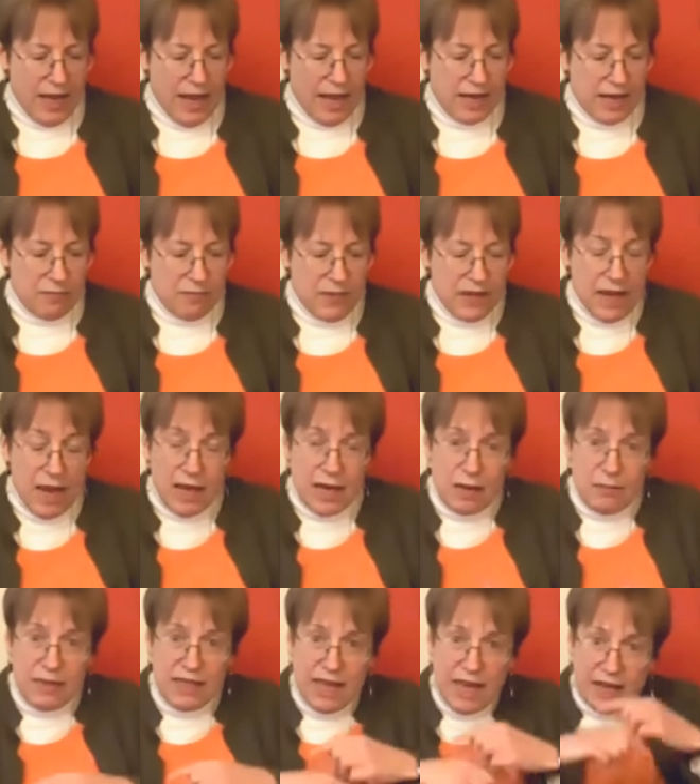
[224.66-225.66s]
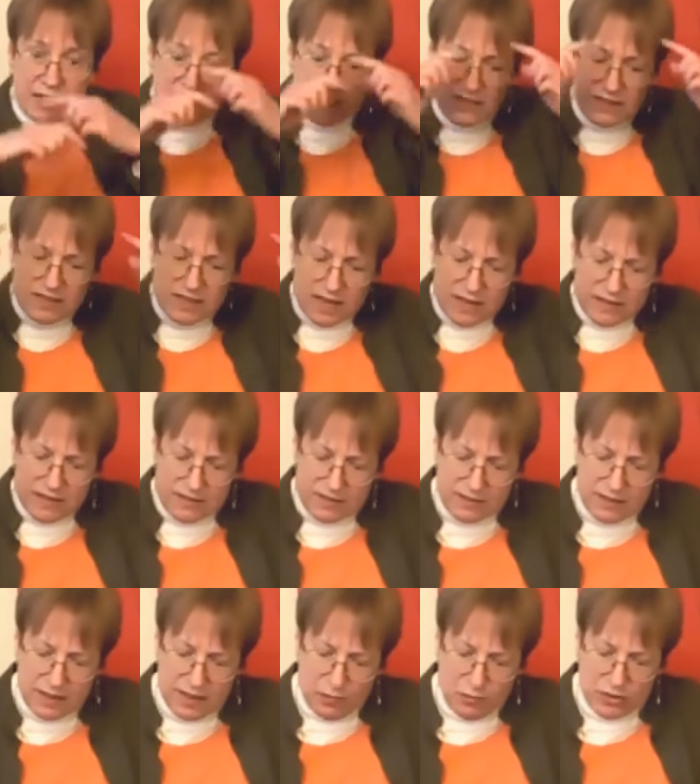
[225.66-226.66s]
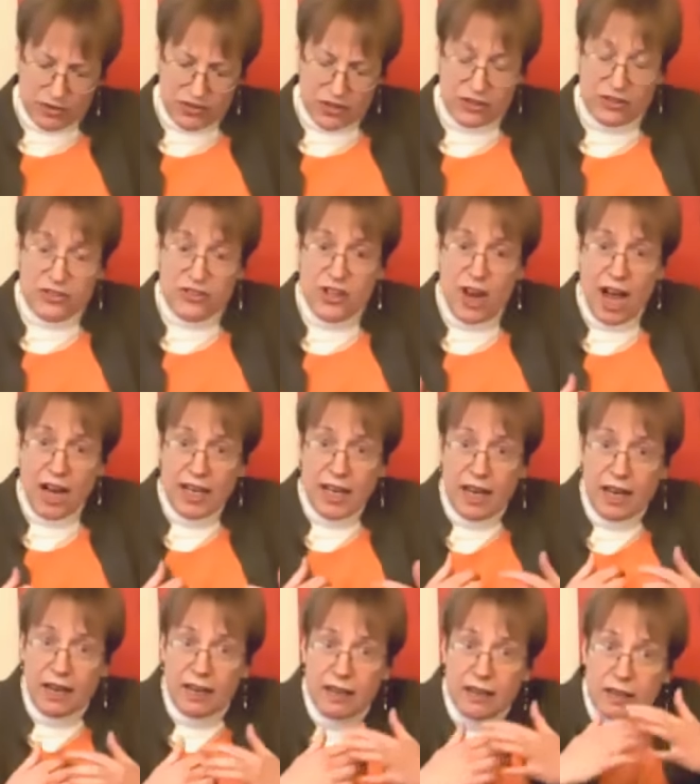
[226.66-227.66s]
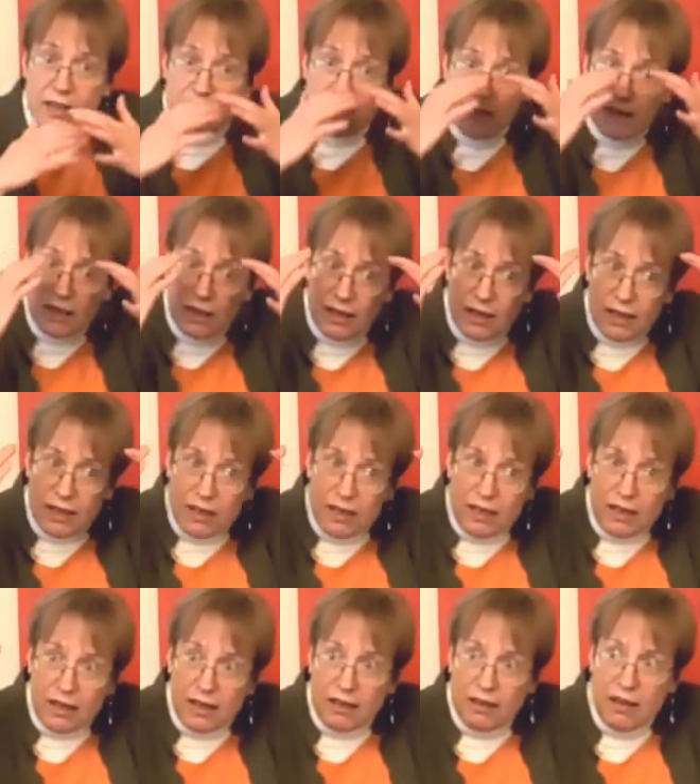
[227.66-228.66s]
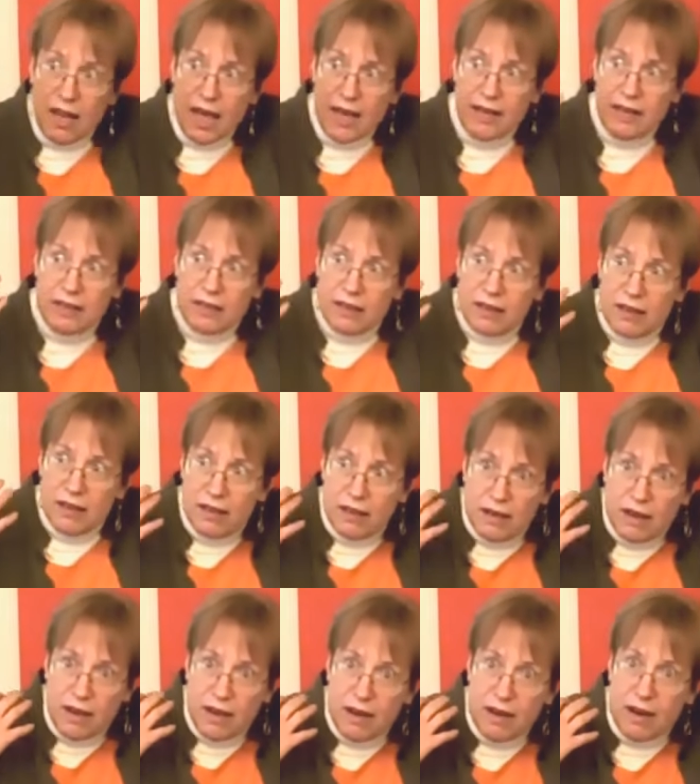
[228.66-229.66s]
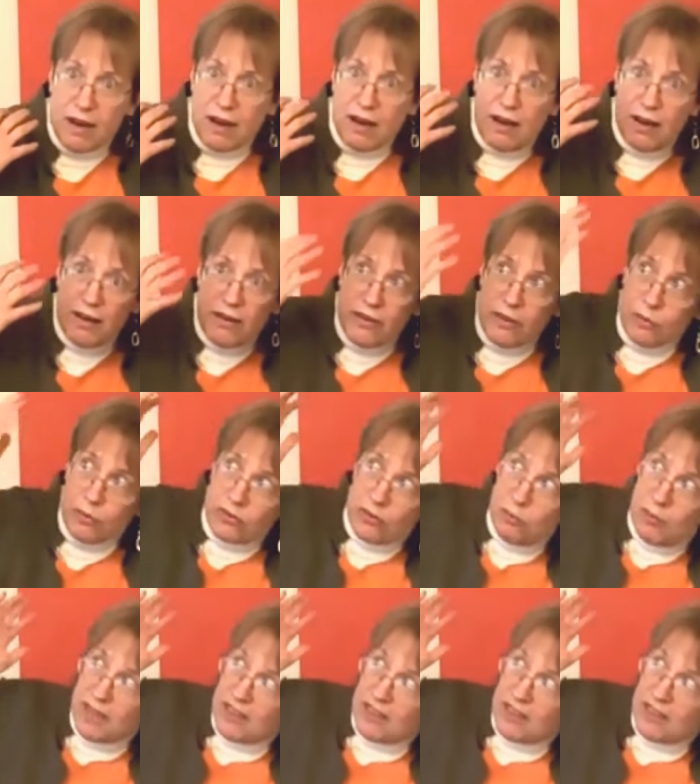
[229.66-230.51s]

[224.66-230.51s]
And I began to sense it was a ducking, like there was a